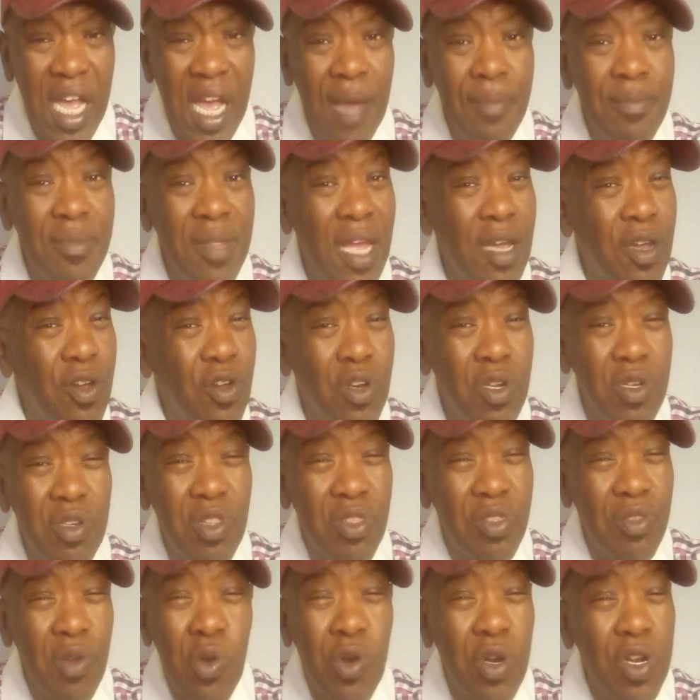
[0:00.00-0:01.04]
I'm not
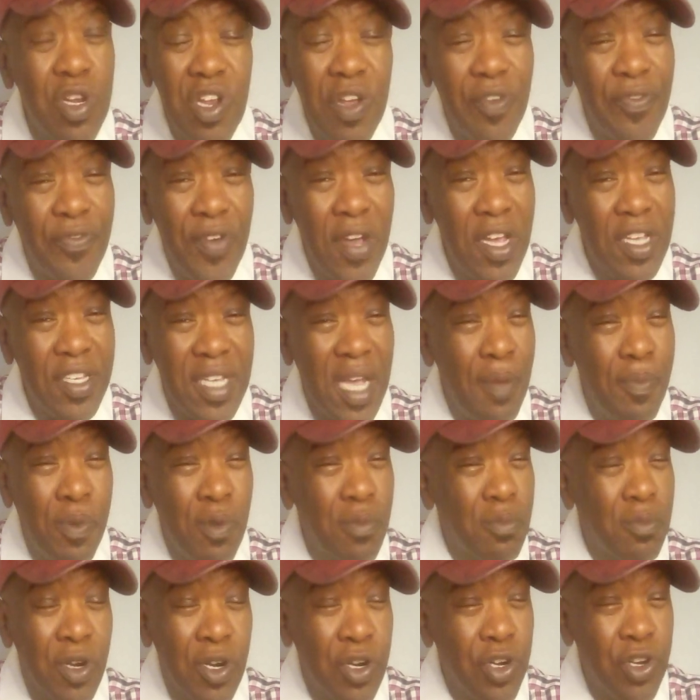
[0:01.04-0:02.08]
going to throw it in your face. I
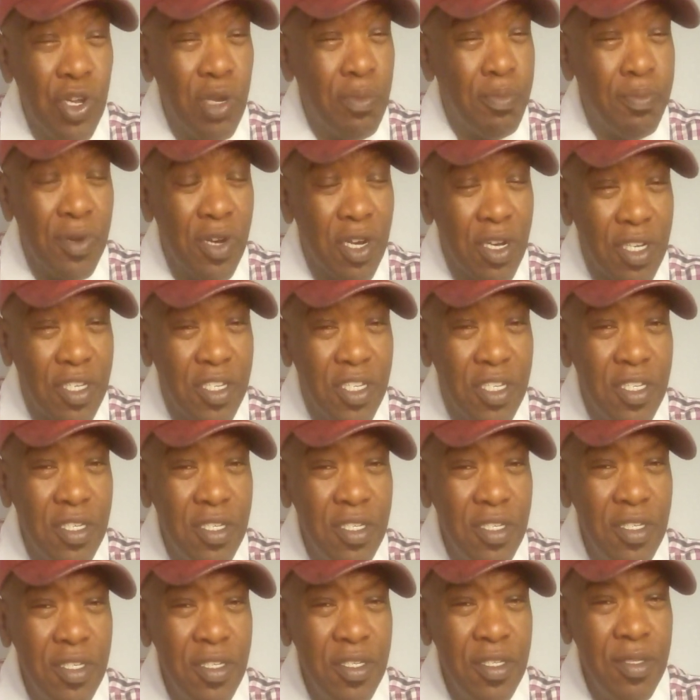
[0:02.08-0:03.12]
put money in your books.
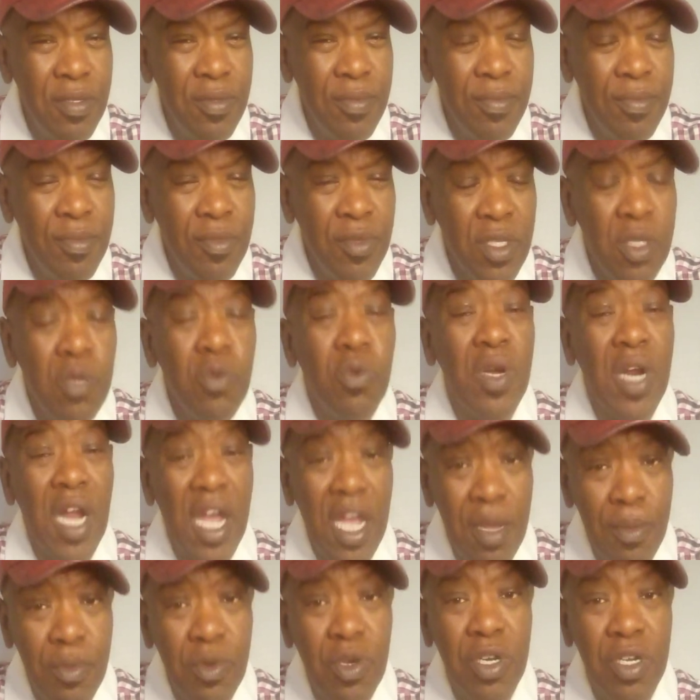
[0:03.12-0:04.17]
What
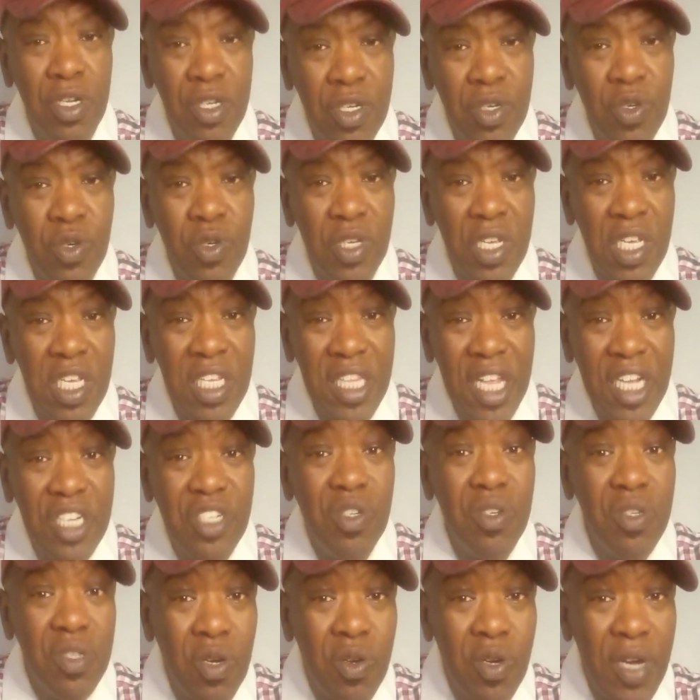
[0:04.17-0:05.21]
I am going to do is
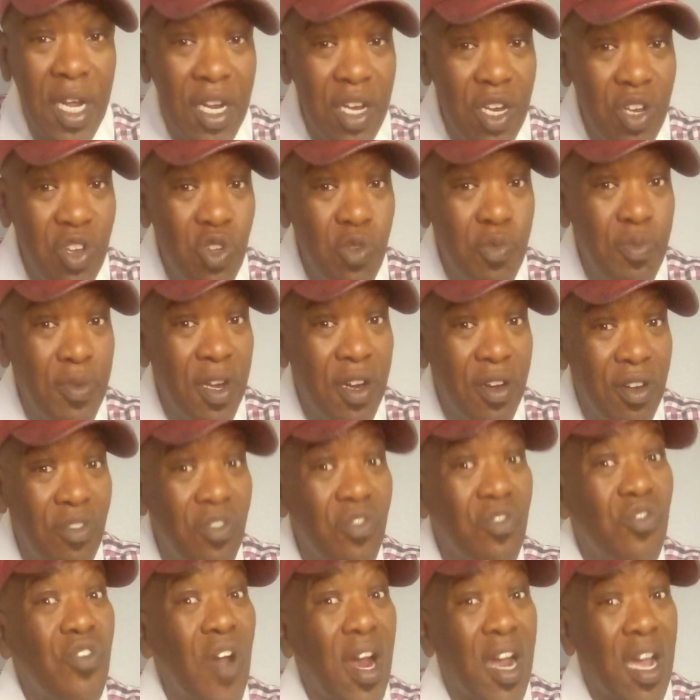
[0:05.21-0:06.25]
let you know that you've
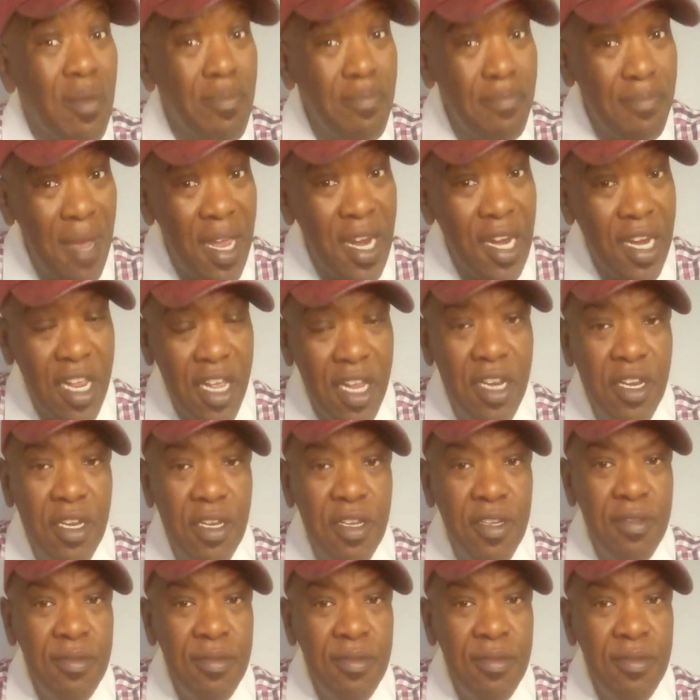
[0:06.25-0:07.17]
been recommended.